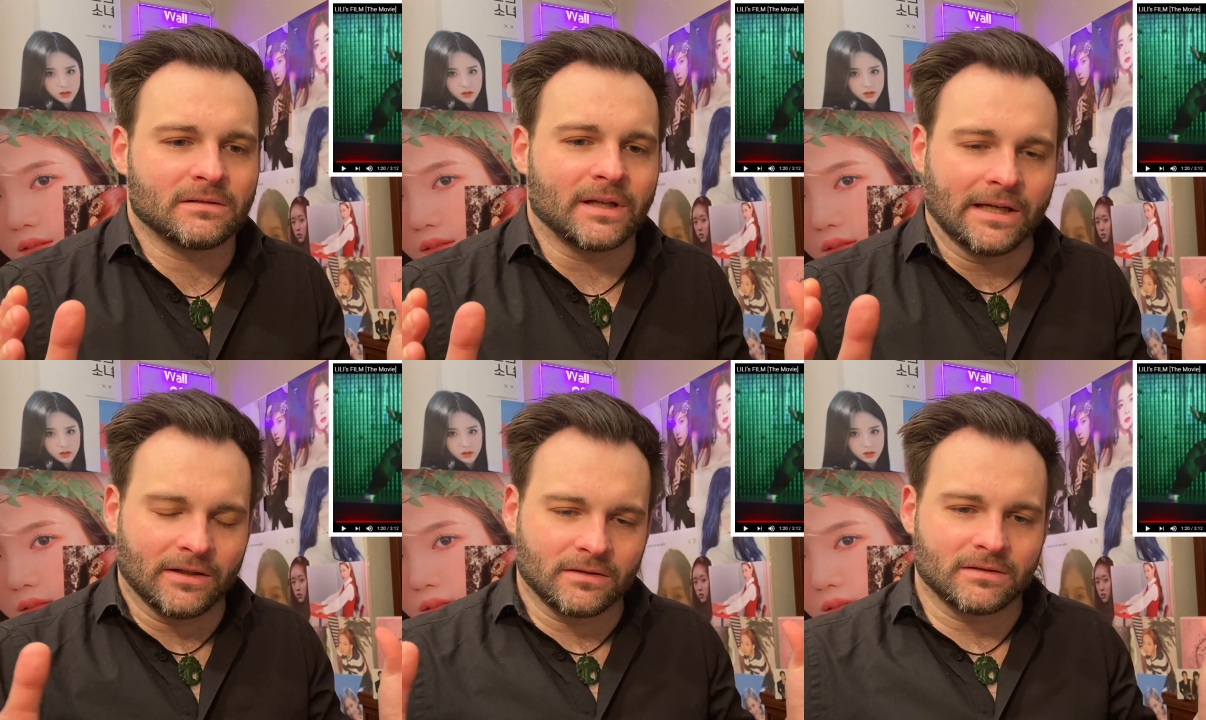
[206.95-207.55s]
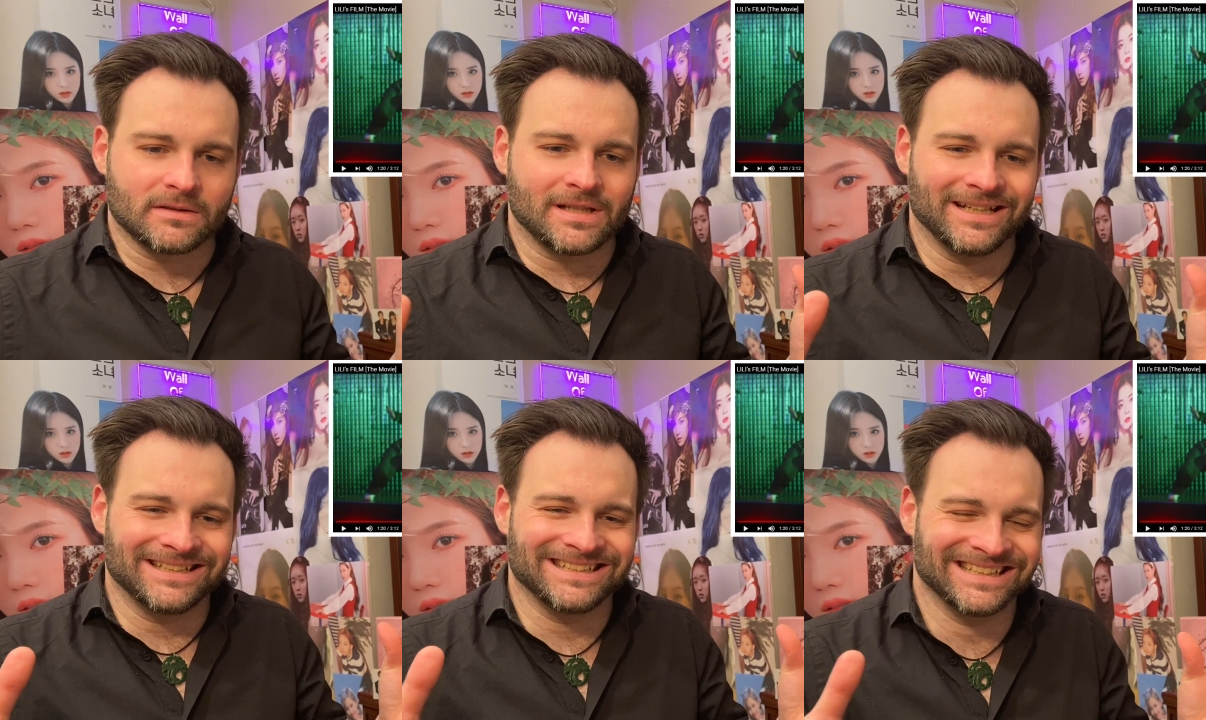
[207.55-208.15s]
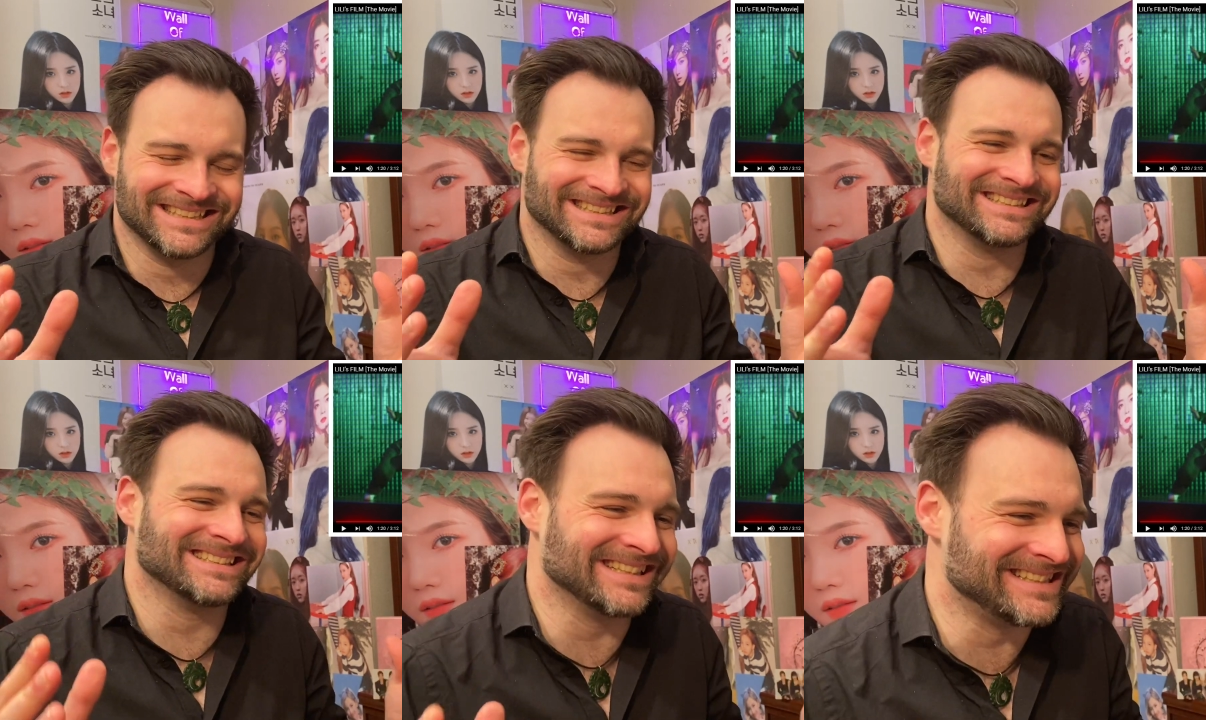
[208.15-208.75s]
Speaker 1: like
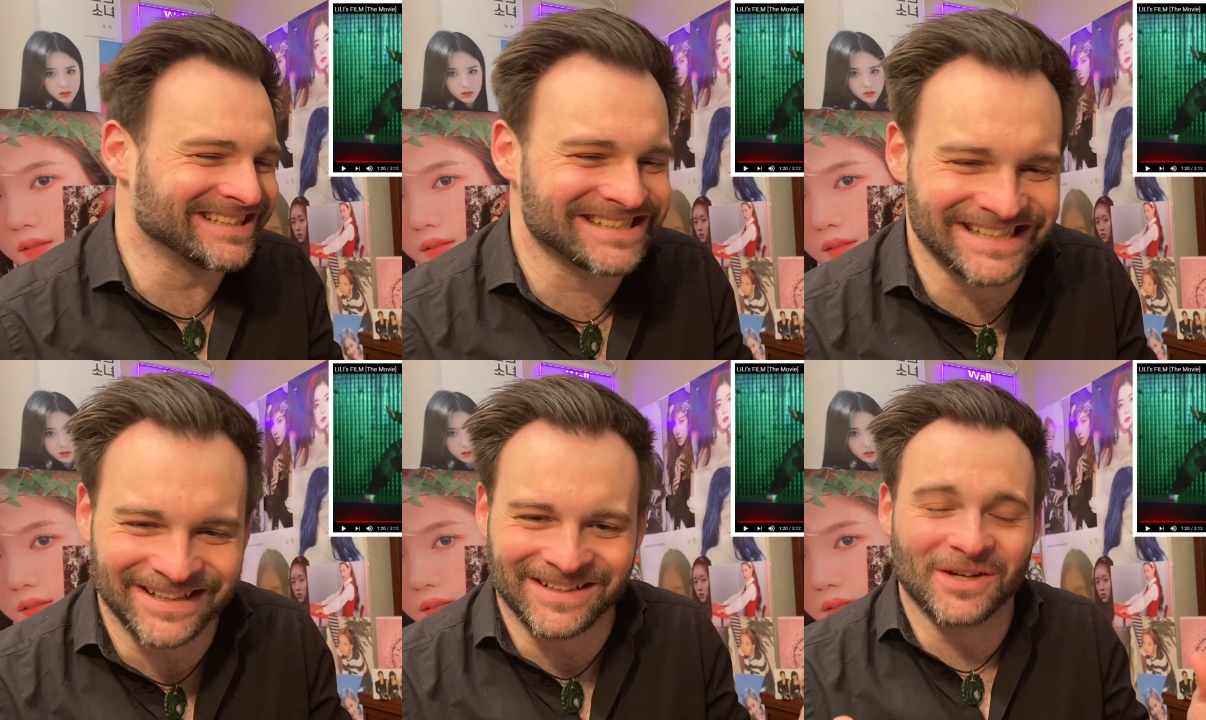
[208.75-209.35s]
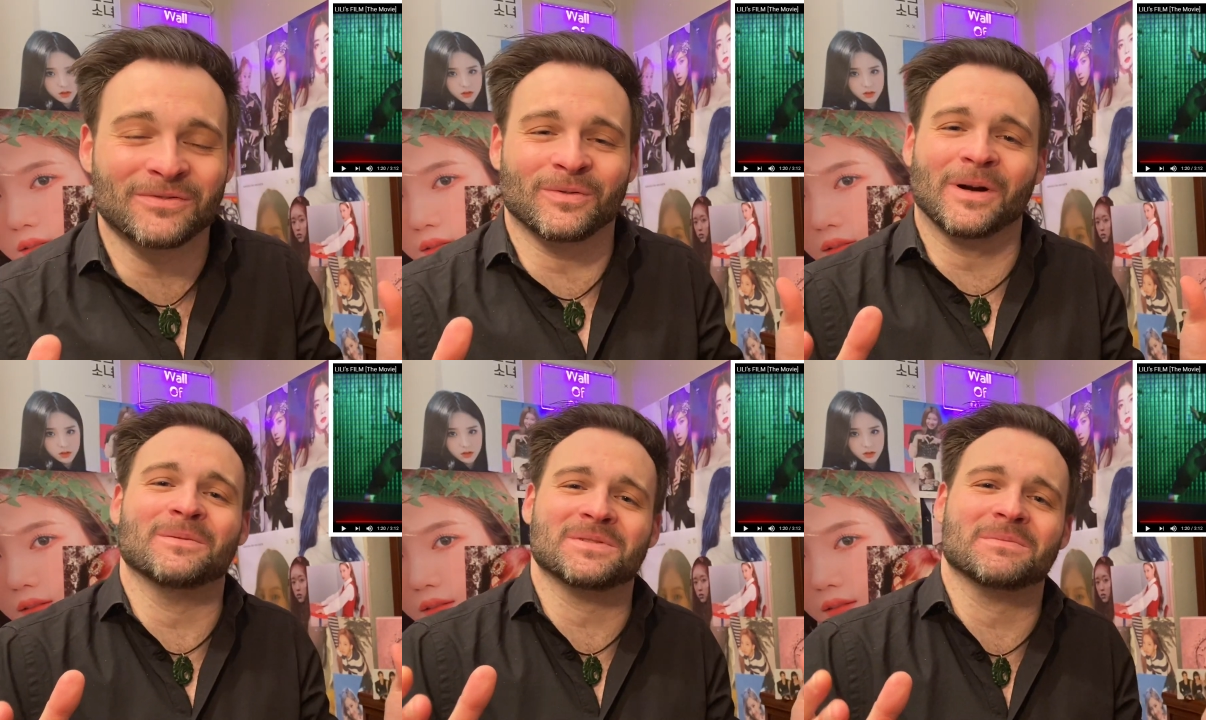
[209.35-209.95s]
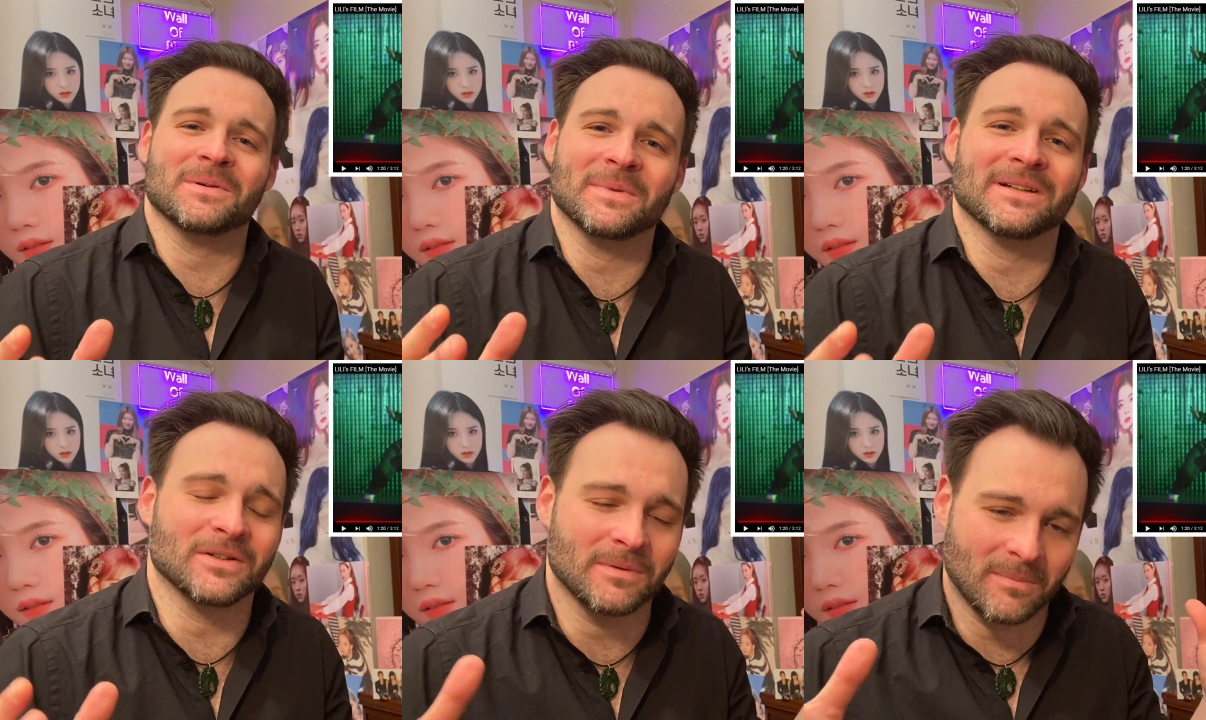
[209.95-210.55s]
it's just it overwhelms me a
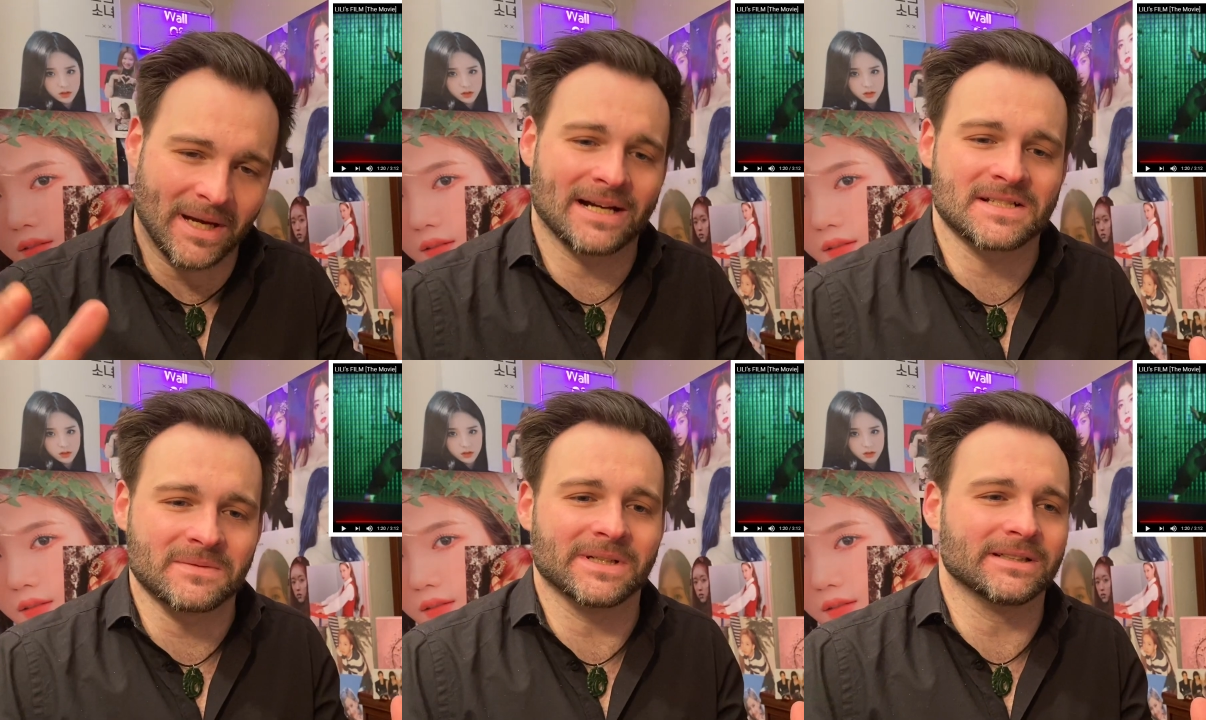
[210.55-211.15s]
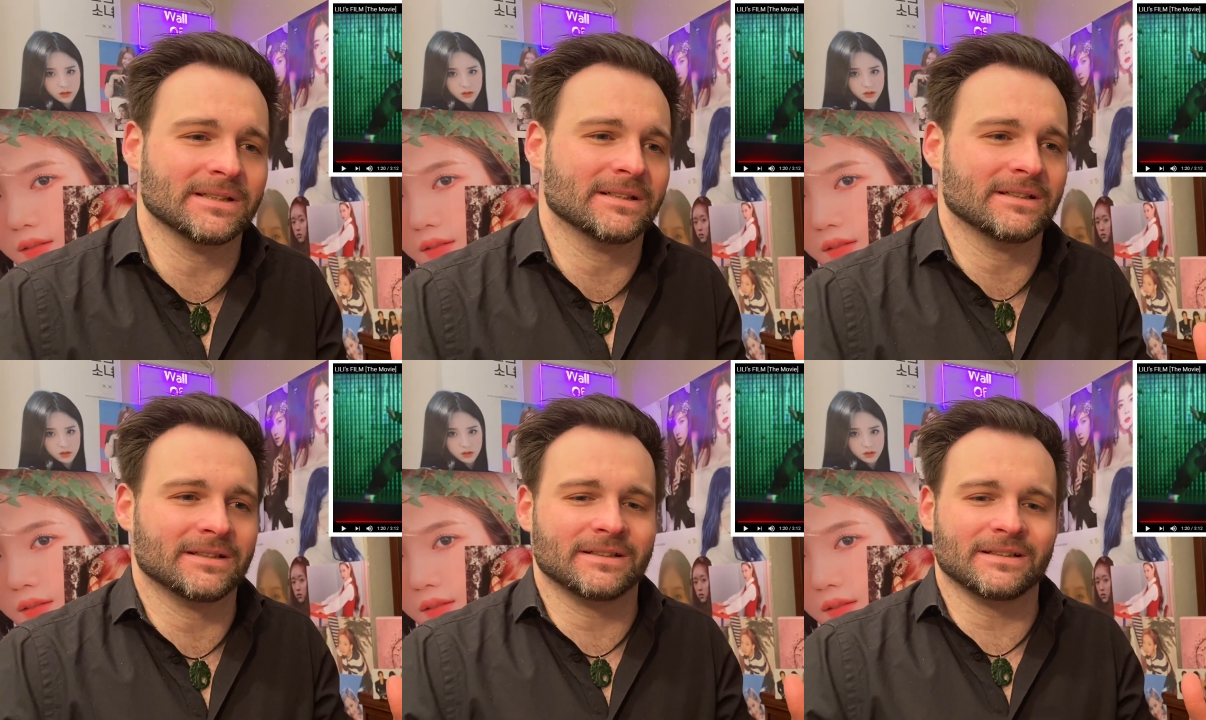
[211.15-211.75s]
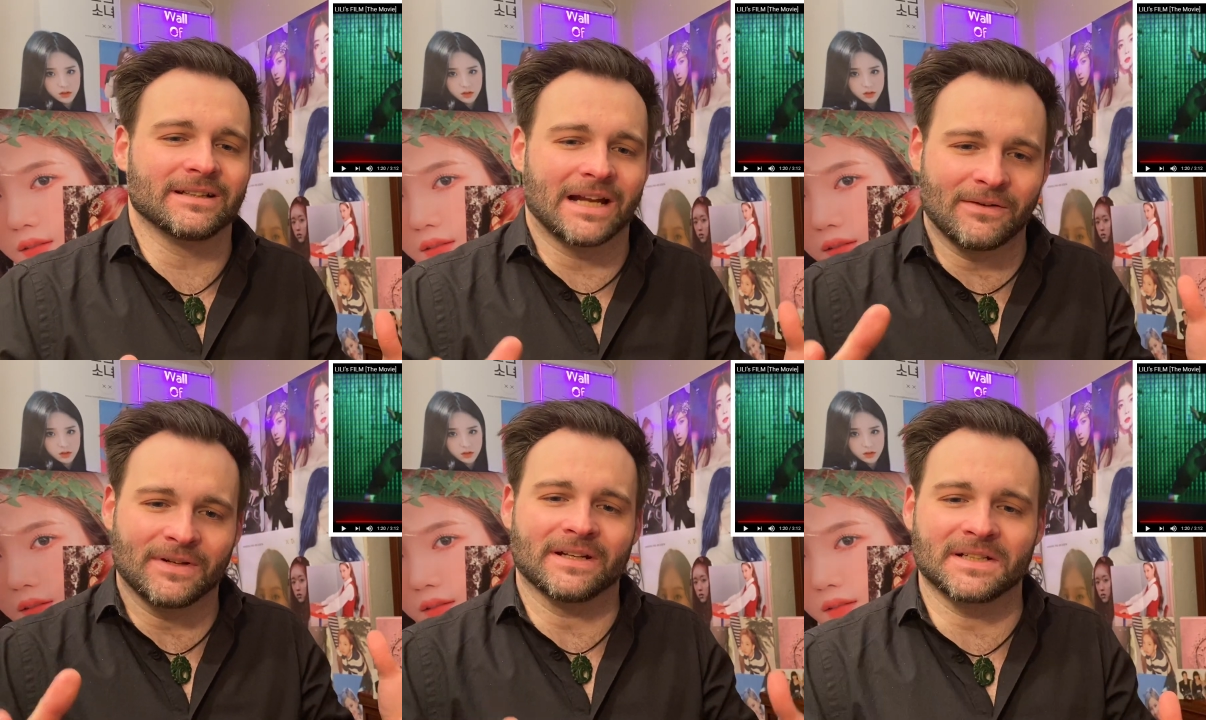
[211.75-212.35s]
bit coming back to it and having an